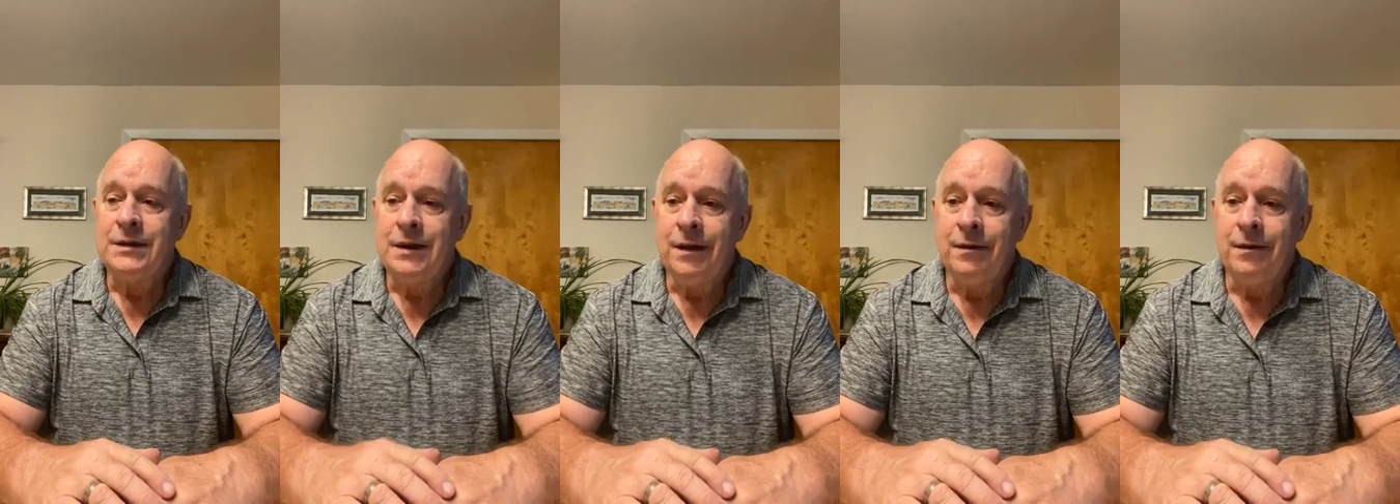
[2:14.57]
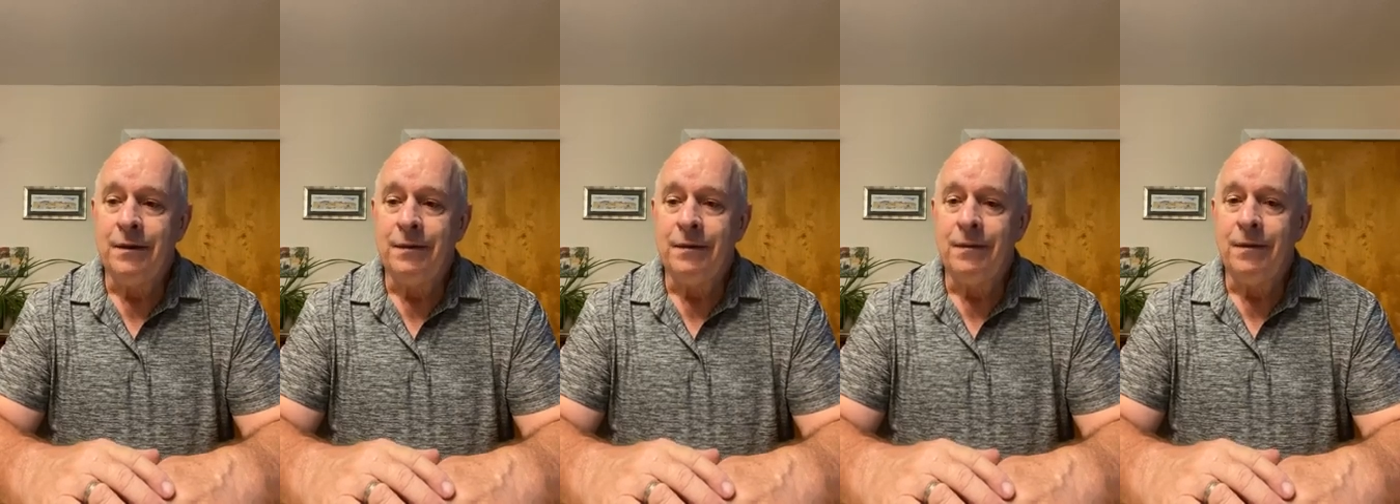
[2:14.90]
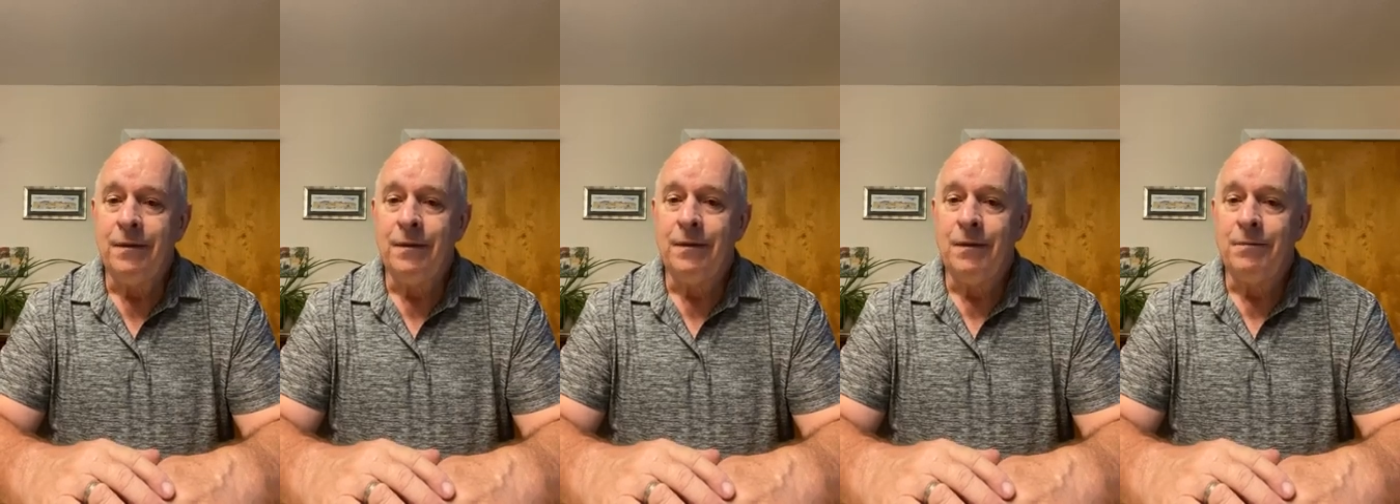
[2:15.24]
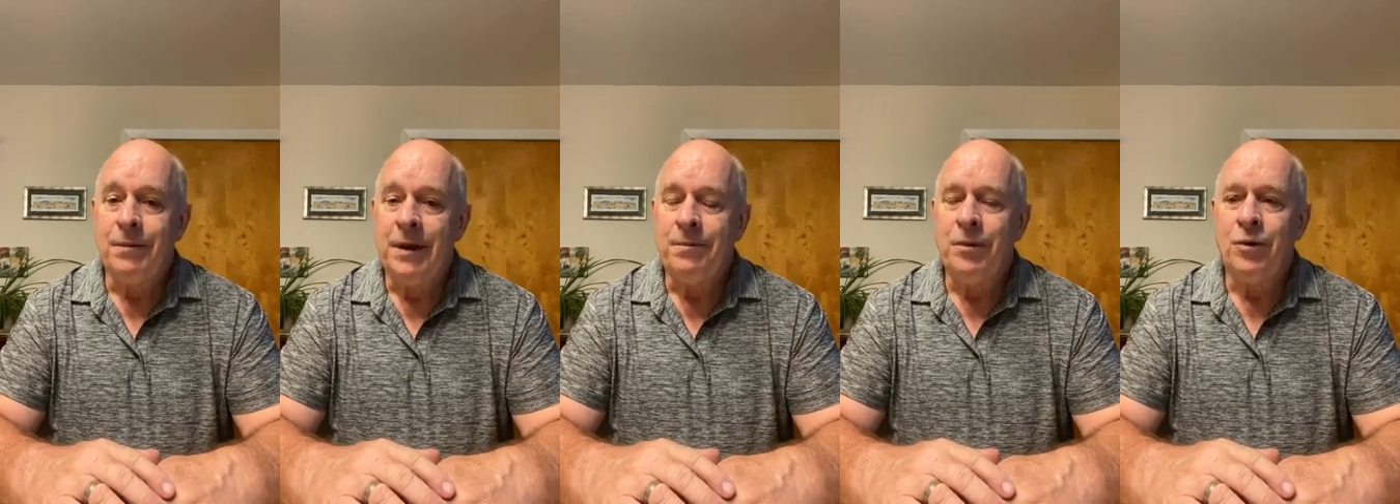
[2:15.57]
See,
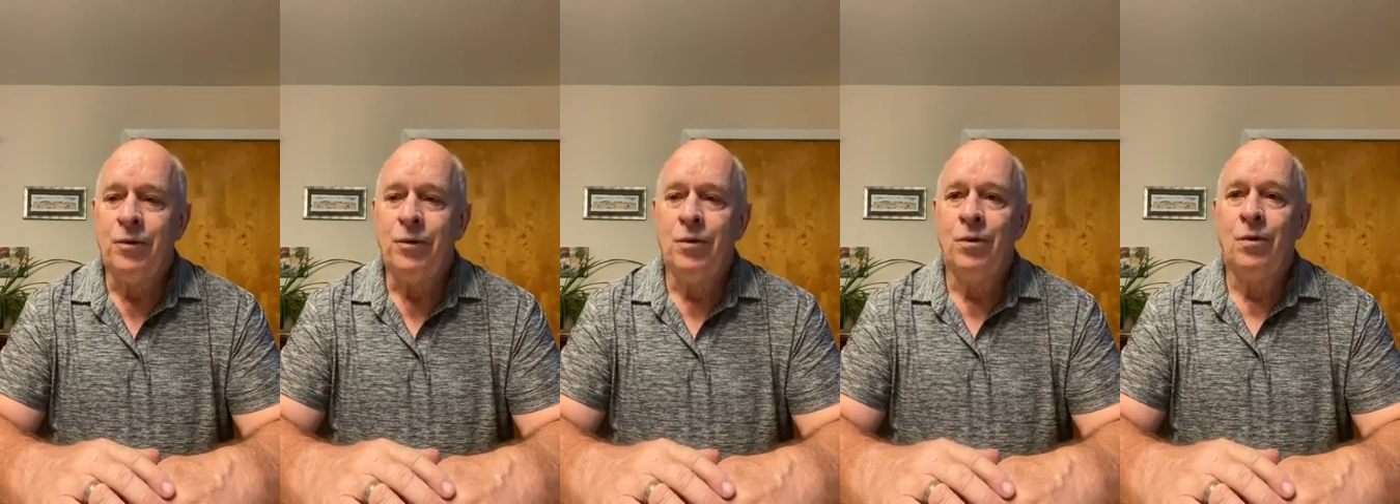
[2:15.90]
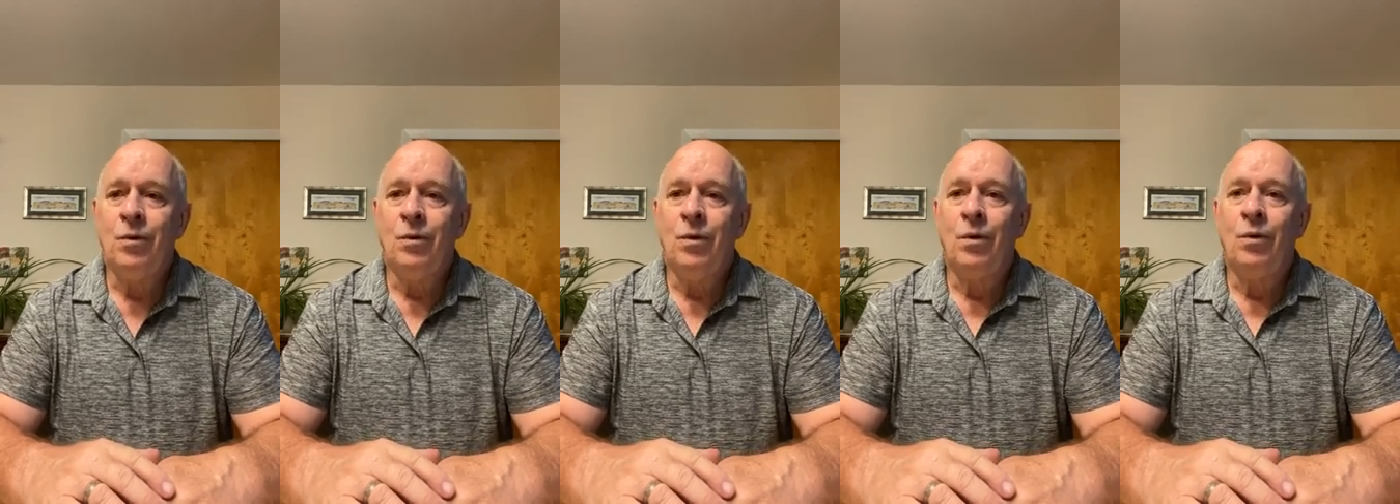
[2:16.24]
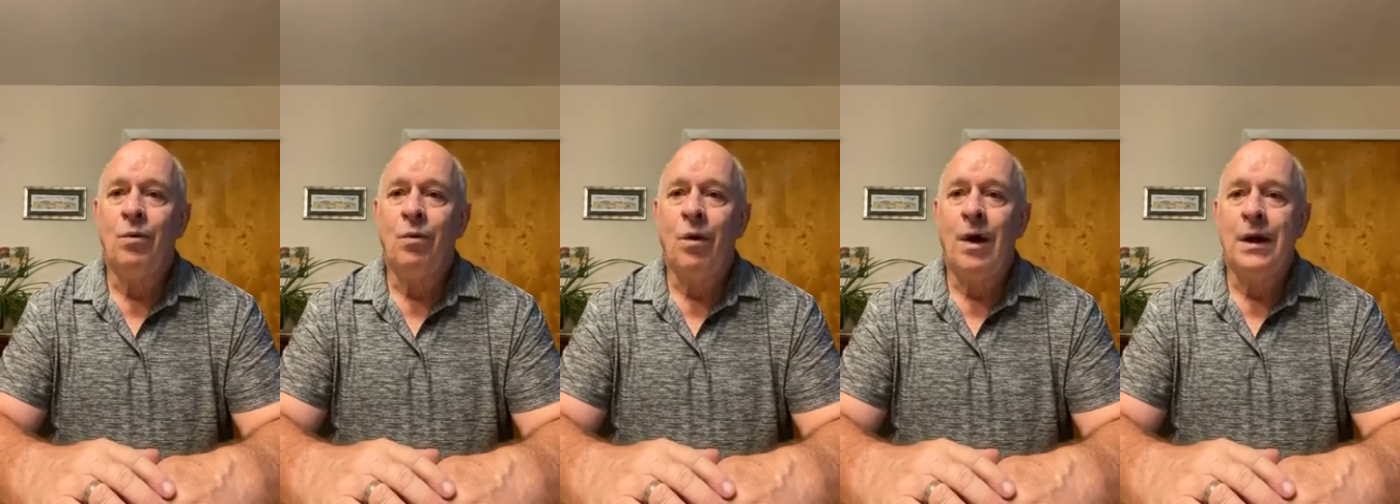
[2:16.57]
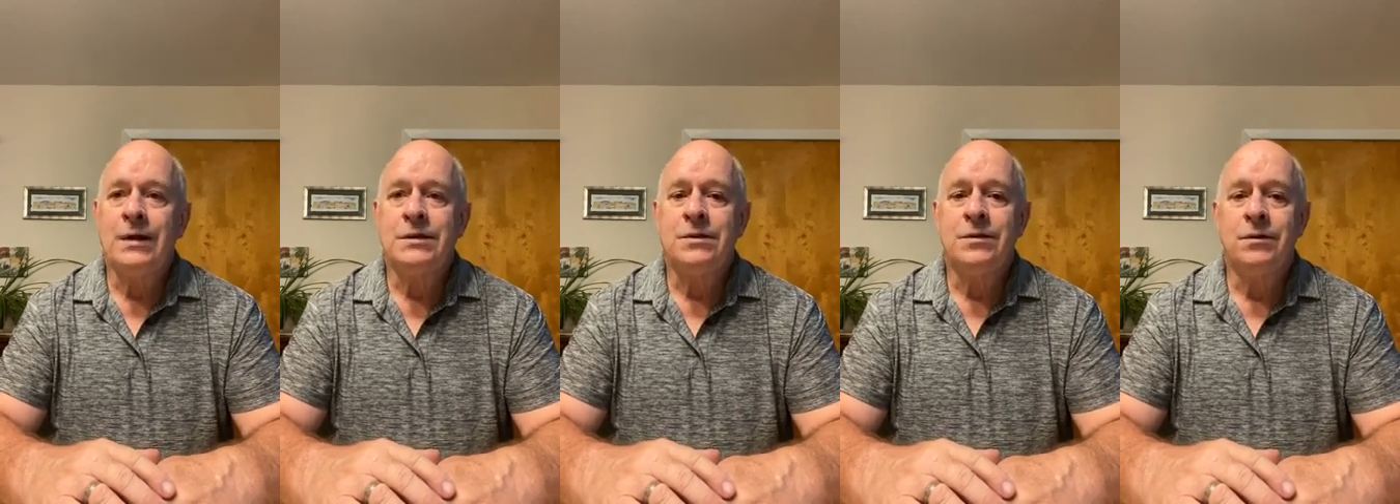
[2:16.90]
people who
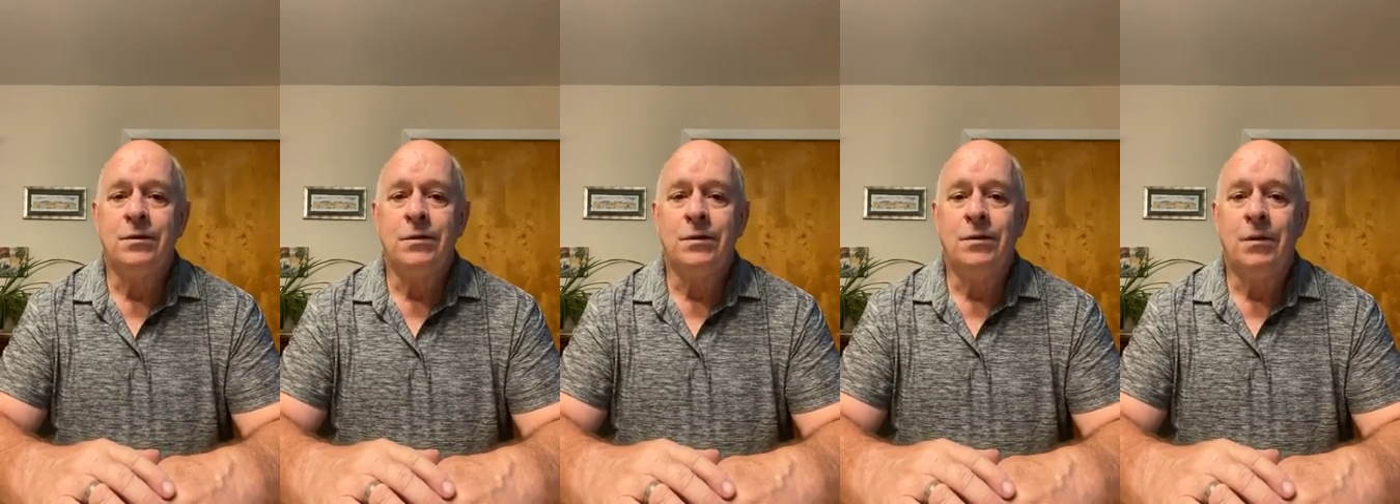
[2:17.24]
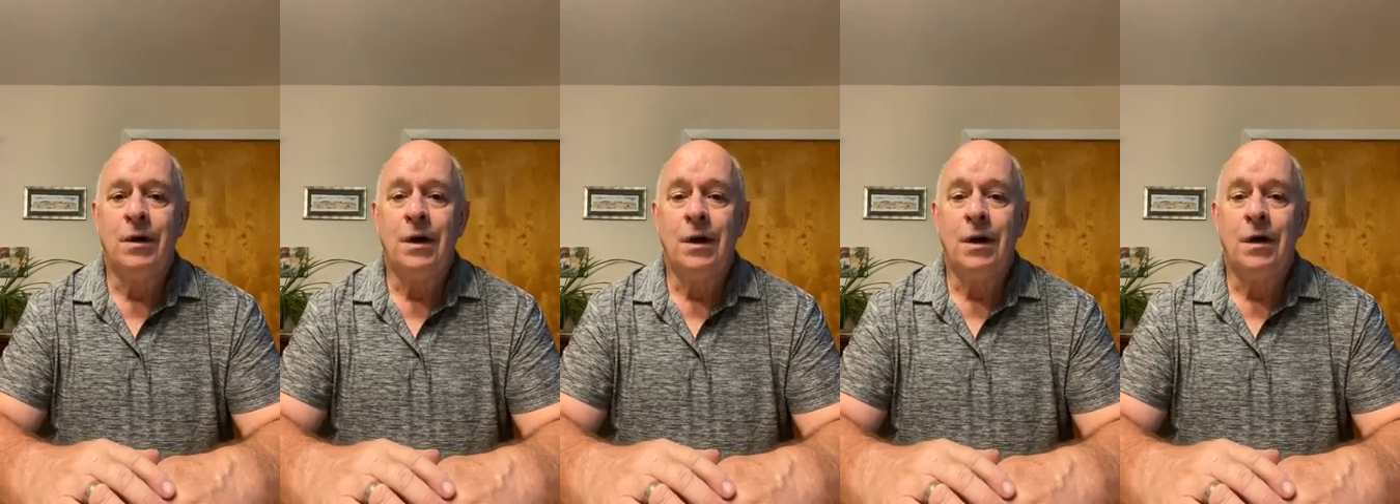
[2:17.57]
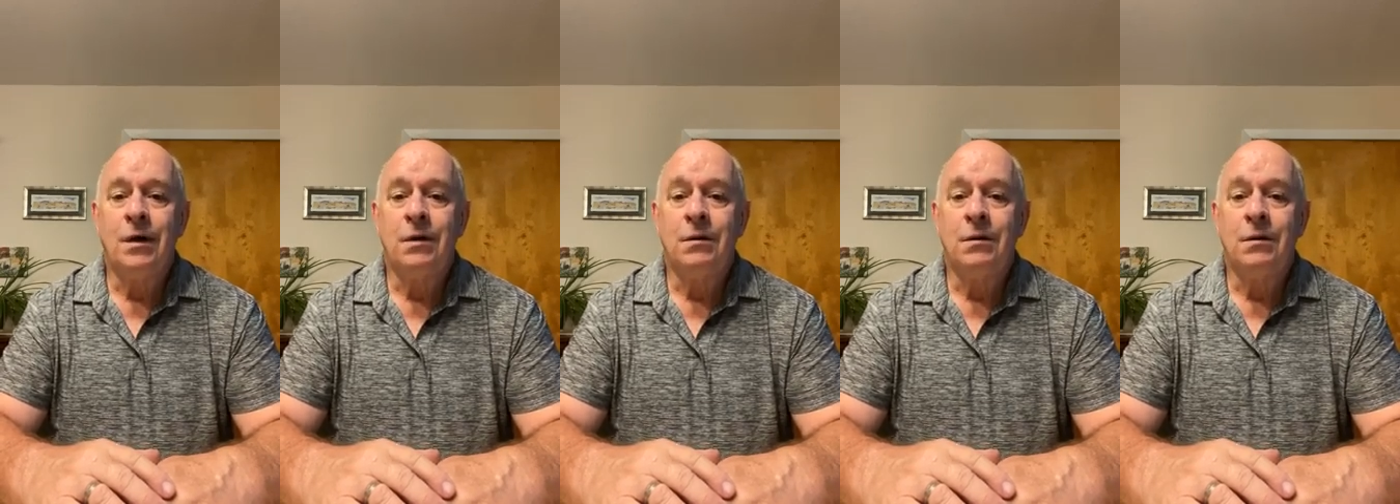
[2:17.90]
want to